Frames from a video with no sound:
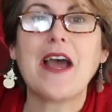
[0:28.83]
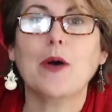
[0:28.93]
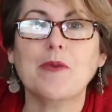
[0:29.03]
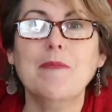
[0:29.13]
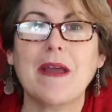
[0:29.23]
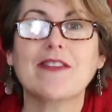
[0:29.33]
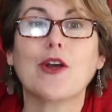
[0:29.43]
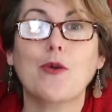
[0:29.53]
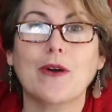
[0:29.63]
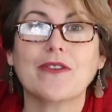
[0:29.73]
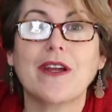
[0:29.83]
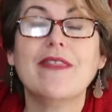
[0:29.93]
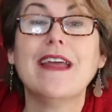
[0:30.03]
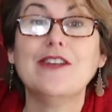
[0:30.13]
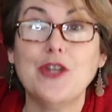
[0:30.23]
help you make the quilt
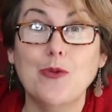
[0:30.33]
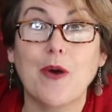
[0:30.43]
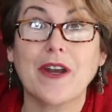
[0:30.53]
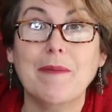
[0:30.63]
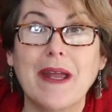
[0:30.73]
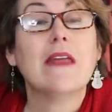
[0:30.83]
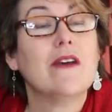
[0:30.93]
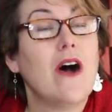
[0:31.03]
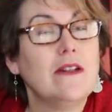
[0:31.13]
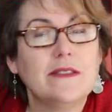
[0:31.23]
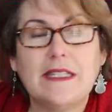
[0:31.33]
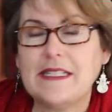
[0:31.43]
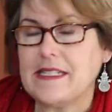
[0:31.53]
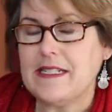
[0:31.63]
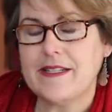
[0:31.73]
that you want to make. The holiday
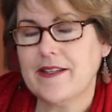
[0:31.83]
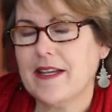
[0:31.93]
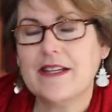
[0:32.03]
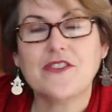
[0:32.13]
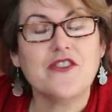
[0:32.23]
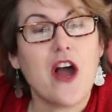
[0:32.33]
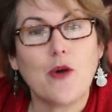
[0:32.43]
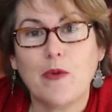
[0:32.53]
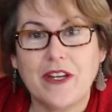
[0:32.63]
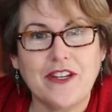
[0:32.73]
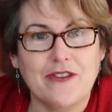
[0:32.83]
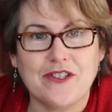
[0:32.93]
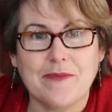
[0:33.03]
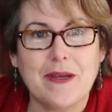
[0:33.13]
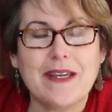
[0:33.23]
season is not what it
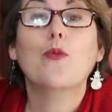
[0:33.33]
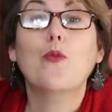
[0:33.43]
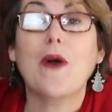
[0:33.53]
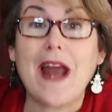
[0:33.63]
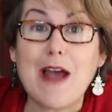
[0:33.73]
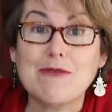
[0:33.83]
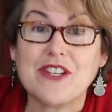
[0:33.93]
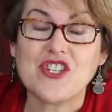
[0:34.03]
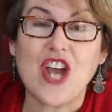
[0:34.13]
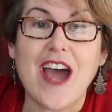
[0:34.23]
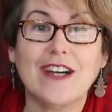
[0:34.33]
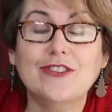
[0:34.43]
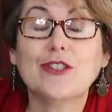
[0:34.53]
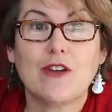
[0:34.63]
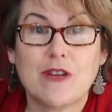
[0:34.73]
used to be. When I was a
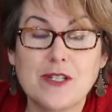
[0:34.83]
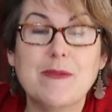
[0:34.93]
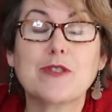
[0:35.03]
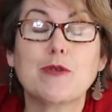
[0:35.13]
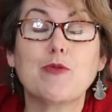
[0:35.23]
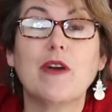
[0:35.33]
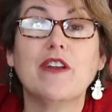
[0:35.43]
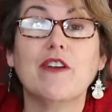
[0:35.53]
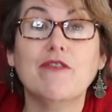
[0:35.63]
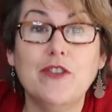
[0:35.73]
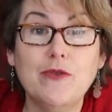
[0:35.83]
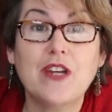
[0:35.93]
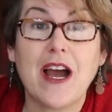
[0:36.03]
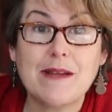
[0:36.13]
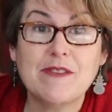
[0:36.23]
child, Christmas was one of the few
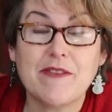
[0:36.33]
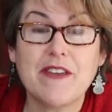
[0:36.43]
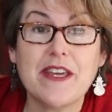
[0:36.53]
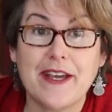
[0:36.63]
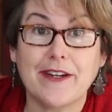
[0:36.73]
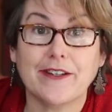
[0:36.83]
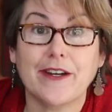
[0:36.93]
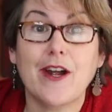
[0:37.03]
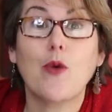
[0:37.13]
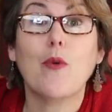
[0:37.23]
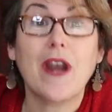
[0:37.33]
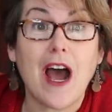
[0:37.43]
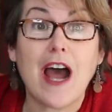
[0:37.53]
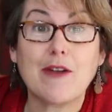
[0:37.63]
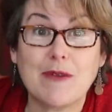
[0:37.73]
times of the year when
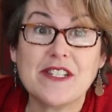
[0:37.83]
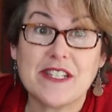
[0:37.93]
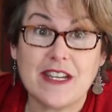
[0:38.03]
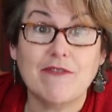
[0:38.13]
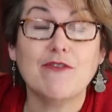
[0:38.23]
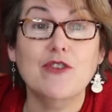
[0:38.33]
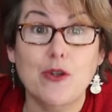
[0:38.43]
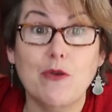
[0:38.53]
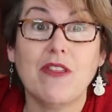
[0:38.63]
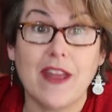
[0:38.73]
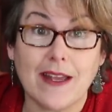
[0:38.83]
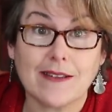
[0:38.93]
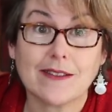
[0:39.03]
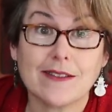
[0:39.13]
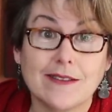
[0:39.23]
I received new
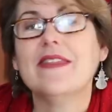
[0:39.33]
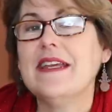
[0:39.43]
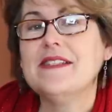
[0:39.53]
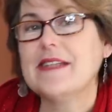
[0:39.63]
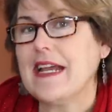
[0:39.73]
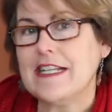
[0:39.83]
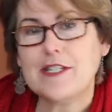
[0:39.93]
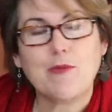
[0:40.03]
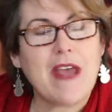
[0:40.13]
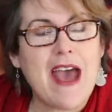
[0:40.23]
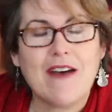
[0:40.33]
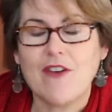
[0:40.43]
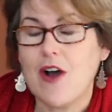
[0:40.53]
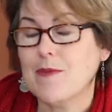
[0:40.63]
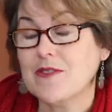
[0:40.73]
things. These days, we
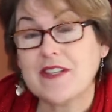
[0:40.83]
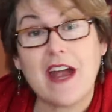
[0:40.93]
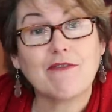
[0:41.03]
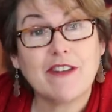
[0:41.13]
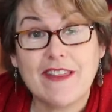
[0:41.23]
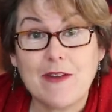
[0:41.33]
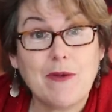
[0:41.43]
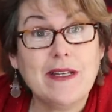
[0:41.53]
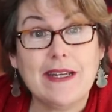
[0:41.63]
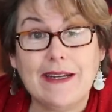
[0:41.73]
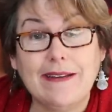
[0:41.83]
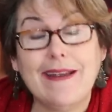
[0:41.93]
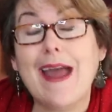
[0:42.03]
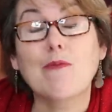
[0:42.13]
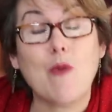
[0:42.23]
have almost everything we
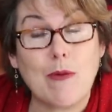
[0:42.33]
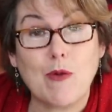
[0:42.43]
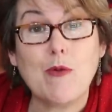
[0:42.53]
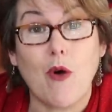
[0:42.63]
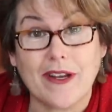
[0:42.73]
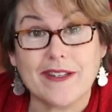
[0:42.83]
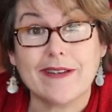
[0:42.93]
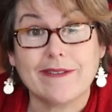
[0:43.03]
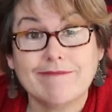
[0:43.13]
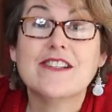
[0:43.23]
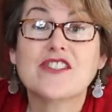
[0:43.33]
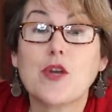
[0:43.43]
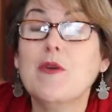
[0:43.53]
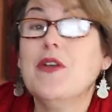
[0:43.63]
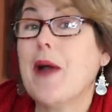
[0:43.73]
need and when we want it.
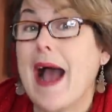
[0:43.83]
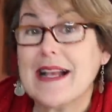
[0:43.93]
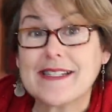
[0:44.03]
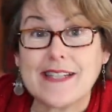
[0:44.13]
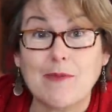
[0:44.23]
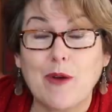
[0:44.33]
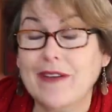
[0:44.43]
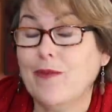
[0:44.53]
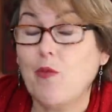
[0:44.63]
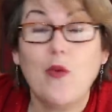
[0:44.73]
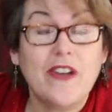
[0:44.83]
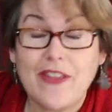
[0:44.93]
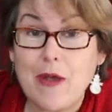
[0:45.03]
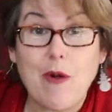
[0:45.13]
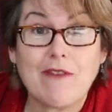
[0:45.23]
So when you ask someone, what do
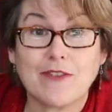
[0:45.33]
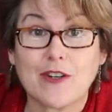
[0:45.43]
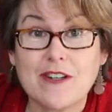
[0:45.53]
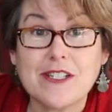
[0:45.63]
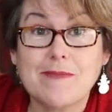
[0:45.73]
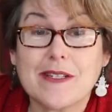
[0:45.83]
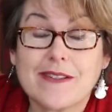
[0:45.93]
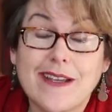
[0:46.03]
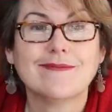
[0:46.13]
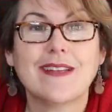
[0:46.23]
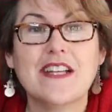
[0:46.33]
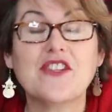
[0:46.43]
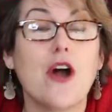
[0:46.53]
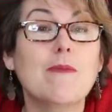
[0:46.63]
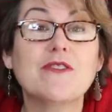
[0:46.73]
they want for Christmas?
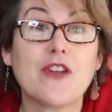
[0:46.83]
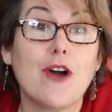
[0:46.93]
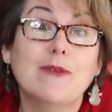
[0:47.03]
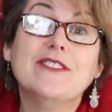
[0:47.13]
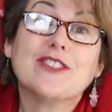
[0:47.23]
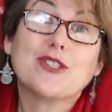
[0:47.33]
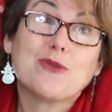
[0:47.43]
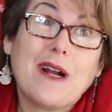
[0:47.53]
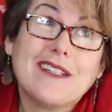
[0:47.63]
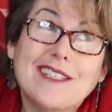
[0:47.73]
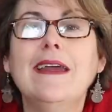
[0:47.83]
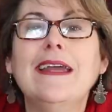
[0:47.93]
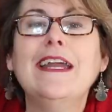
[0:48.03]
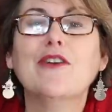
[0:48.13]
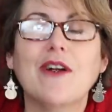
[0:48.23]
It's almost always a shrug.
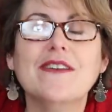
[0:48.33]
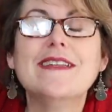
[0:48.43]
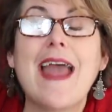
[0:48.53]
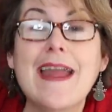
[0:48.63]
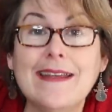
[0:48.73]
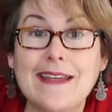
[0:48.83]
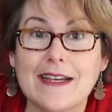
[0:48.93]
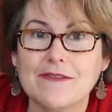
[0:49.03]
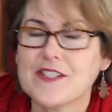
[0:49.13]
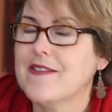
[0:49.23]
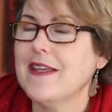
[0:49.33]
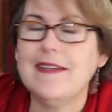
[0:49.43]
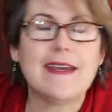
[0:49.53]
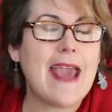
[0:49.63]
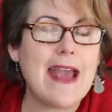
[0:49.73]
Here are 10 gifts
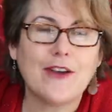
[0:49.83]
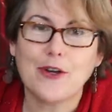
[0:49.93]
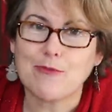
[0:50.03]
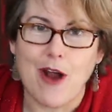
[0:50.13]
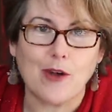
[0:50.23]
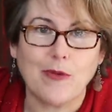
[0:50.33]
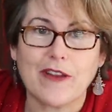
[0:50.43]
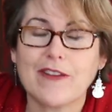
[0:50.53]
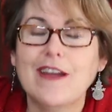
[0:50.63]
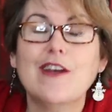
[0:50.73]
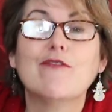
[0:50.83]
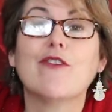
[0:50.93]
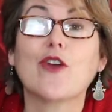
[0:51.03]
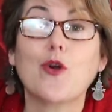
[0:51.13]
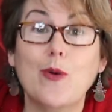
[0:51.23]
that you can't go wrong with
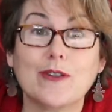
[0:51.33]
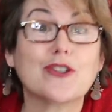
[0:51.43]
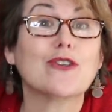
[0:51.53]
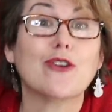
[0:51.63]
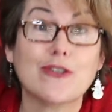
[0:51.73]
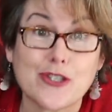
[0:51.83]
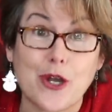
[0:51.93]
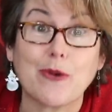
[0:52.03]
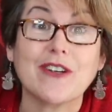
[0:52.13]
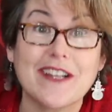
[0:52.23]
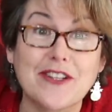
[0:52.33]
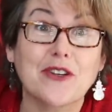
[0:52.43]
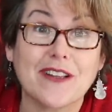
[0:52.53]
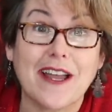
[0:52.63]
for the quilter or sewer in your